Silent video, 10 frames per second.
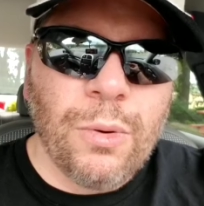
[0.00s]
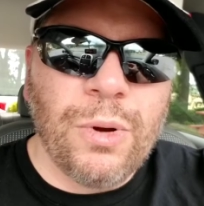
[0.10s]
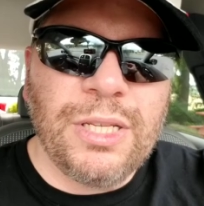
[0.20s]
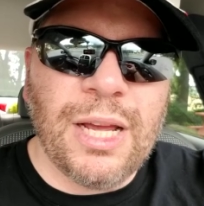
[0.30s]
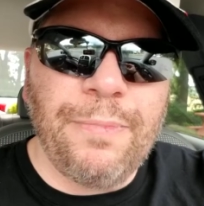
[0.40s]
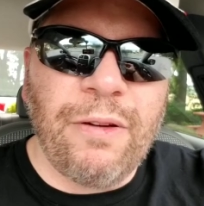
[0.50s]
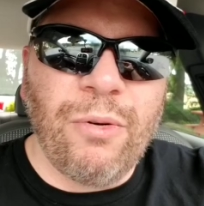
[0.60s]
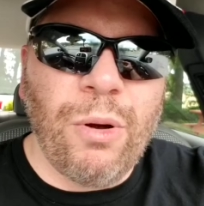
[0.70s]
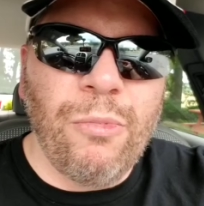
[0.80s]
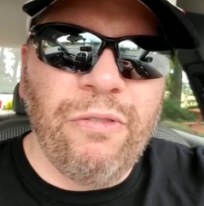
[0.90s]
What's up,
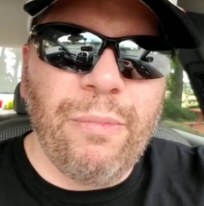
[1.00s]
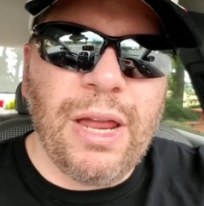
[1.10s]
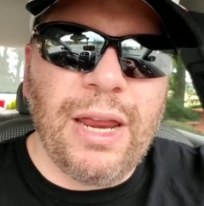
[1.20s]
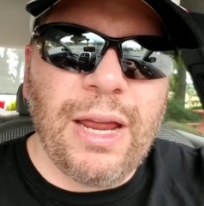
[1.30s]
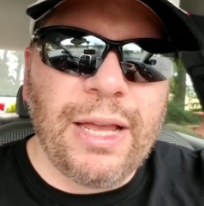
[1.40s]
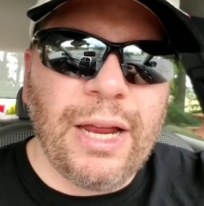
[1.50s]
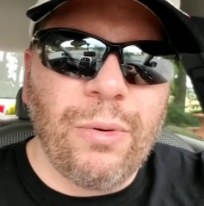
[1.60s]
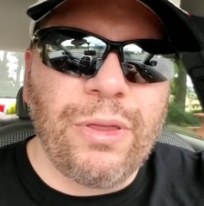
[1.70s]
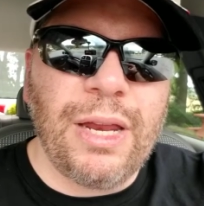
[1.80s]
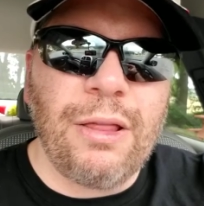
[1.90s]
everyone? Movie Maniac here
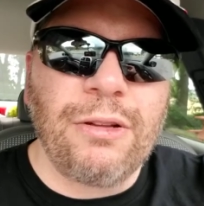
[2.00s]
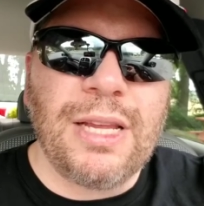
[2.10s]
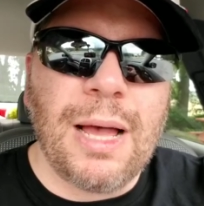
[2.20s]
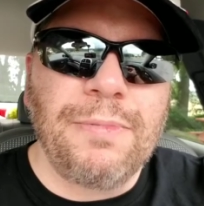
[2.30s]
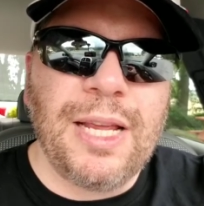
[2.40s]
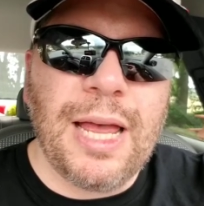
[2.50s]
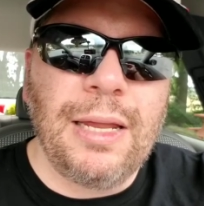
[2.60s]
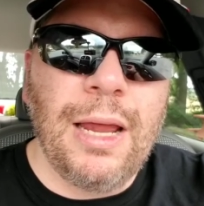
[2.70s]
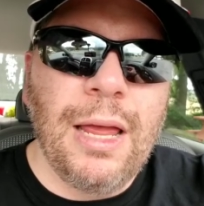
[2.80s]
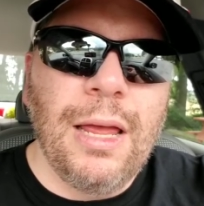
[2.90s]
with another top
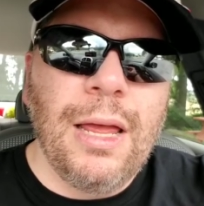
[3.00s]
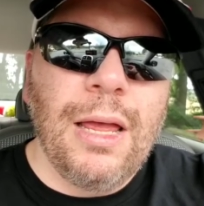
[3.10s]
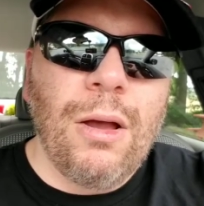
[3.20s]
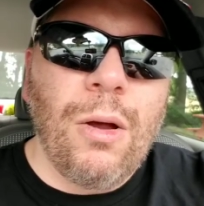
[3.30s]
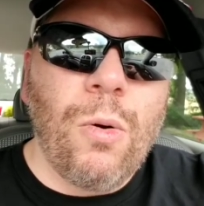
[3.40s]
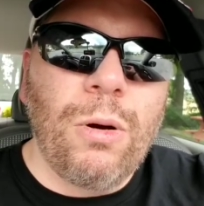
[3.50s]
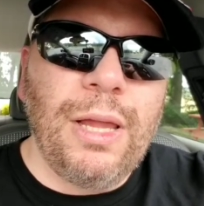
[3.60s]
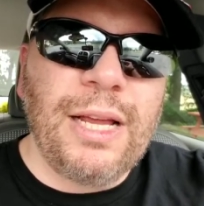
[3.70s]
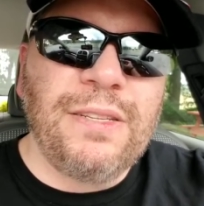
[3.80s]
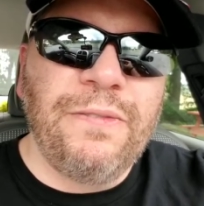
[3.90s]
10 or
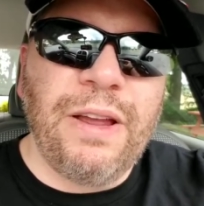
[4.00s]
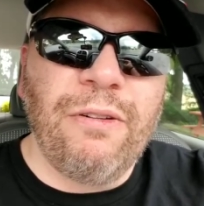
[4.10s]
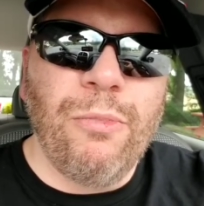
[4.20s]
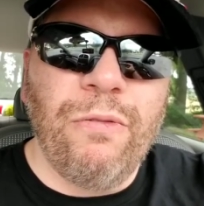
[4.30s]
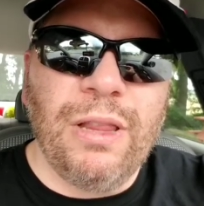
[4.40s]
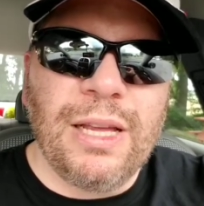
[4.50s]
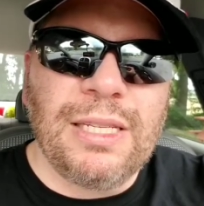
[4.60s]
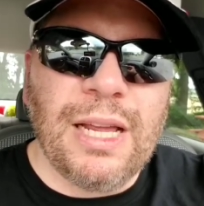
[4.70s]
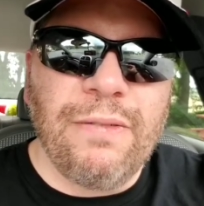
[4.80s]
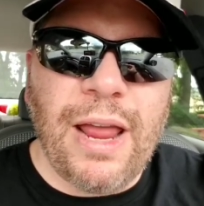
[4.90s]
less favorite movie
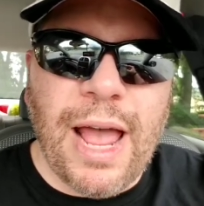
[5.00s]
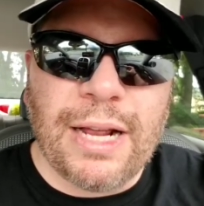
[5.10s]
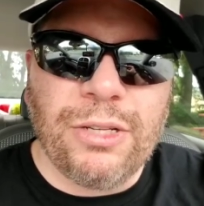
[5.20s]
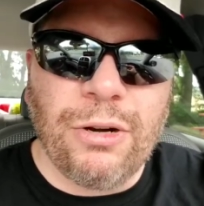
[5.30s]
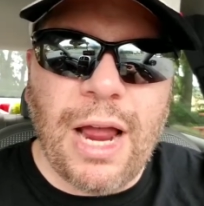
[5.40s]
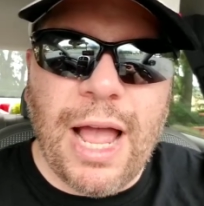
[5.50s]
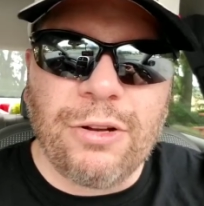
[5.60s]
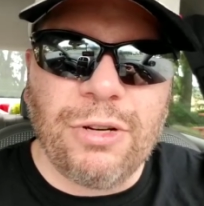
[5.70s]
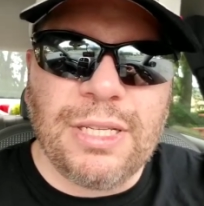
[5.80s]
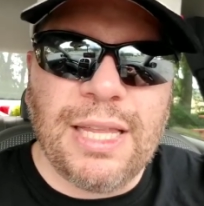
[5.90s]
list of an actor or
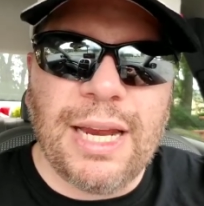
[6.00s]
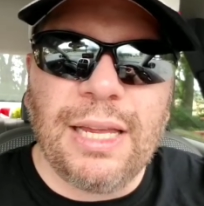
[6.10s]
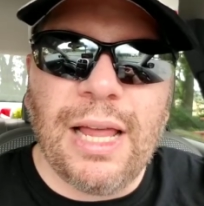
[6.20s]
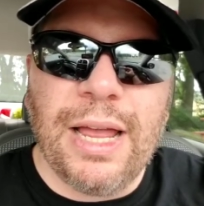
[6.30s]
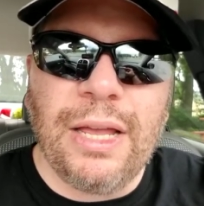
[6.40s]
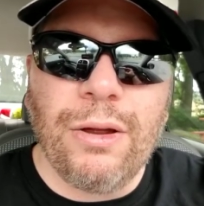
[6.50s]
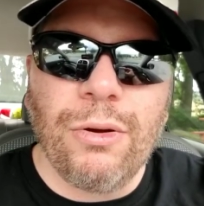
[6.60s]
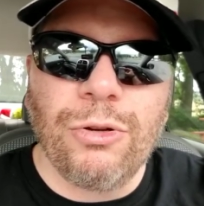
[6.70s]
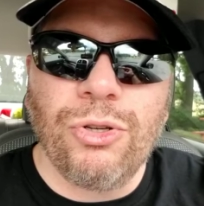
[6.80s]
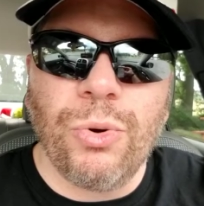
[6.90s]
actress that I like or
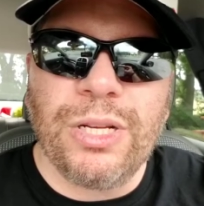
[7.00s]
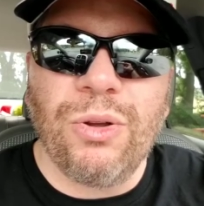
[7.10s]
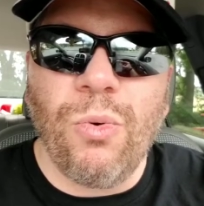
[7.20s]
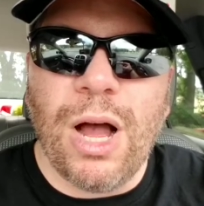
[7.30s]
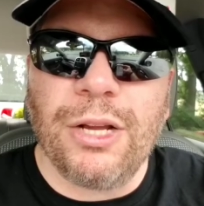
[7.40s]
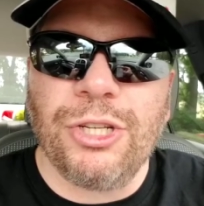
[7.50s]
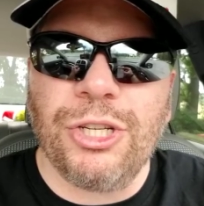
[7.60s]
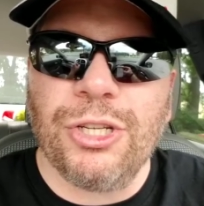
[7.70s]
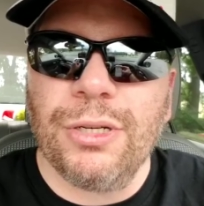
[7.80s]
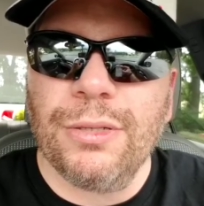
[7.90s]
enjoy to
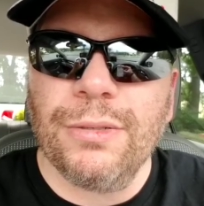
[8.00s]
watch.